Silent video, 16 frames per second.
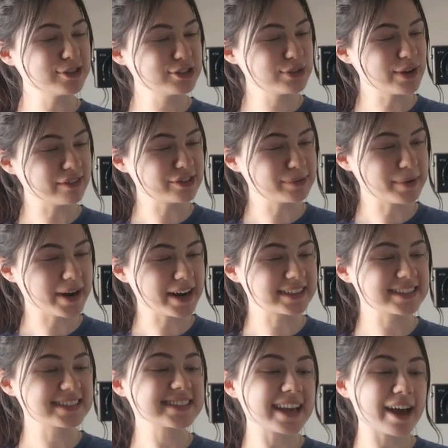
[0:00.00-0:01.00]
you do have to
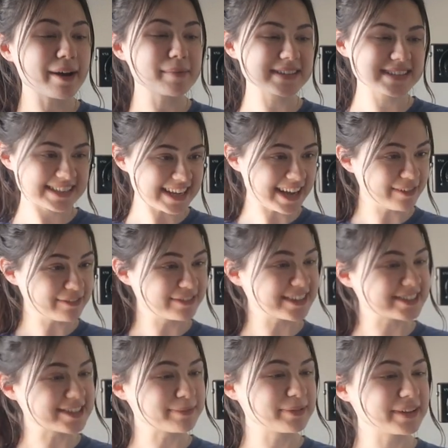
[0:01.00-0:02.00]
practice some
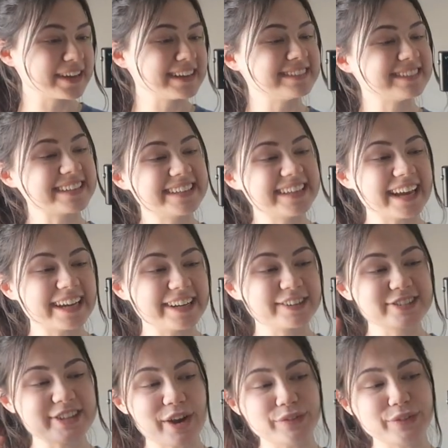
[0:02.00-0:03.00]
self-discipline to get
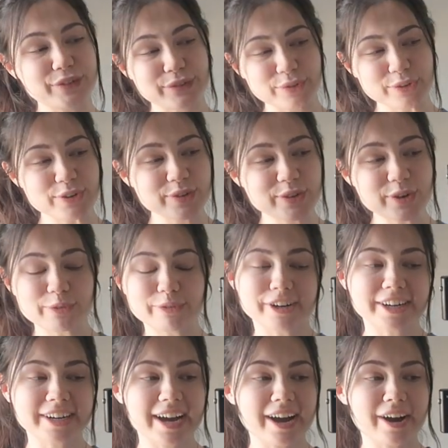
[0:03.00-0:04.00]
yourself through the
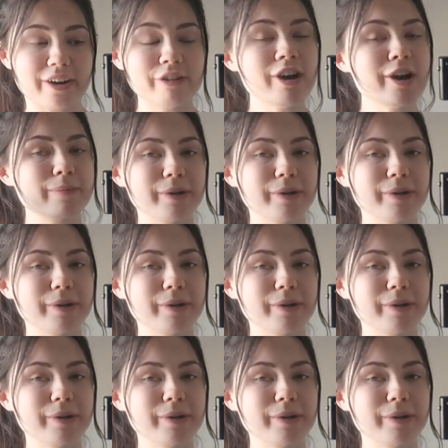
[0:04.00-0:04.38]
workout,